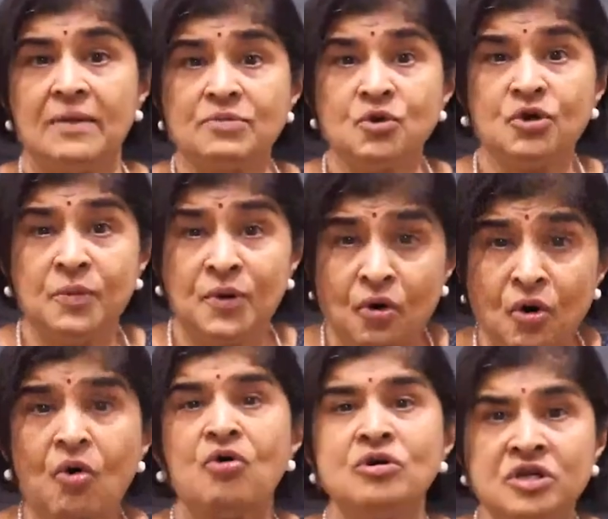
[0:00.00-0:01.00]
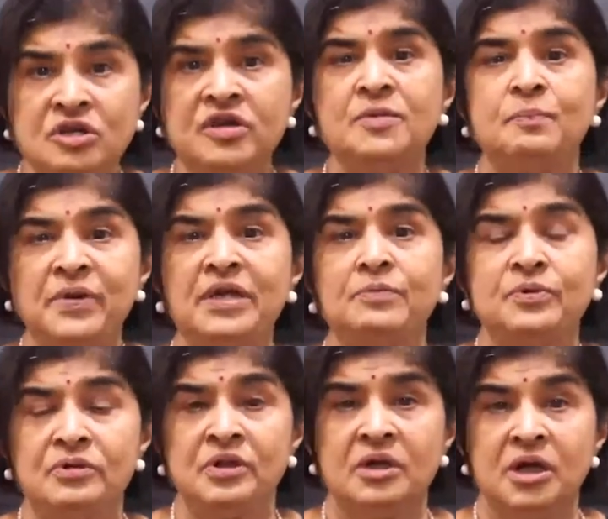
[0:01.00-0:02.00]
I'm talking about ordinary
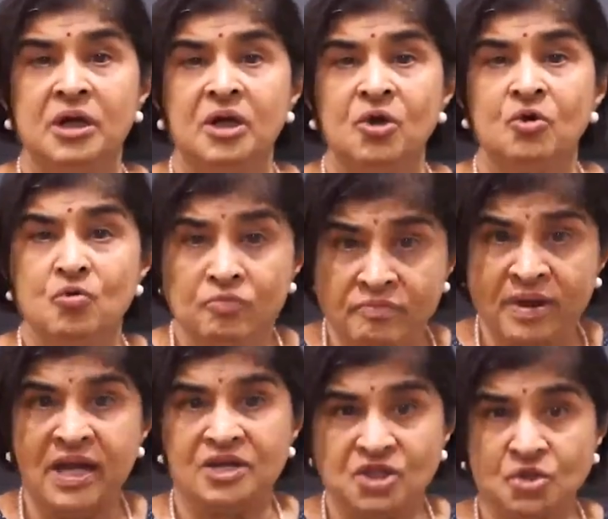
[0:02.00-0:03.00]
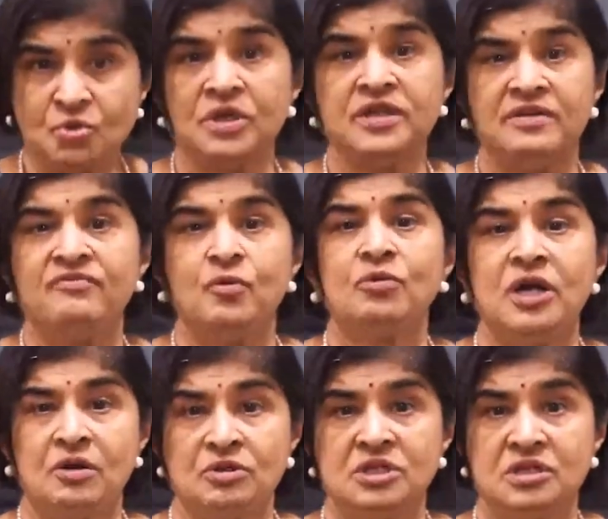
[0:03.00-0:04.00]
people who made sure their vote
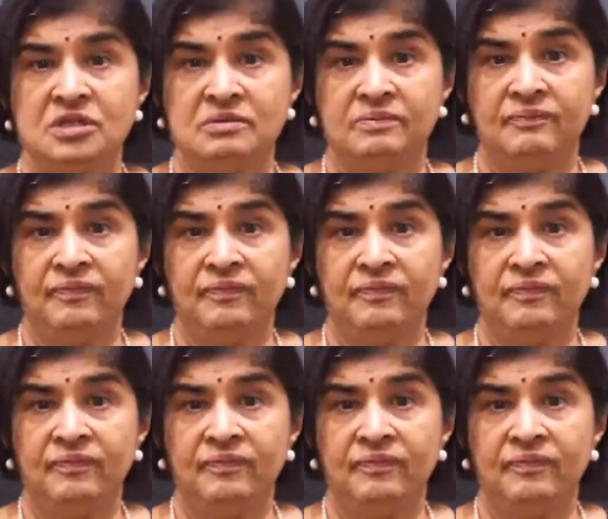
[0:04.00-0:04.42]
counted.